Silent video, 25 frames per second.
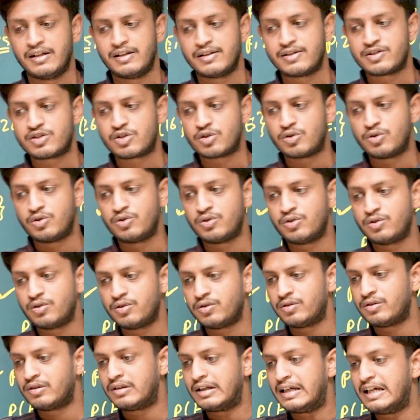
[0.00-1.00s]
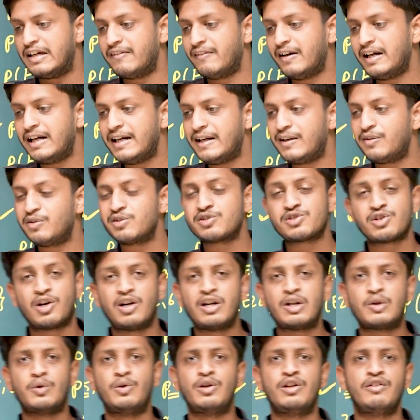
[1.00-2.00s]
So event E2 is
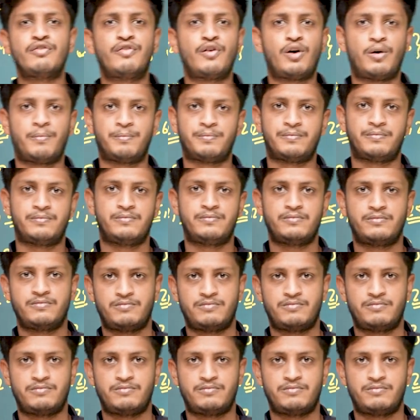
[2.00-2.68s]
not uniform